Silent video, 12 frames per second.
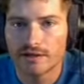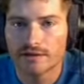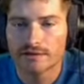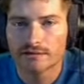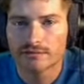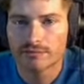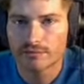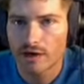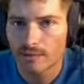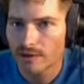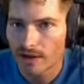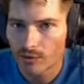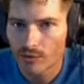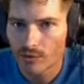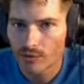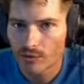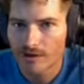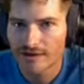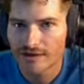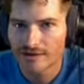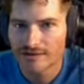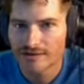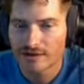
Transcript: it's probably not working.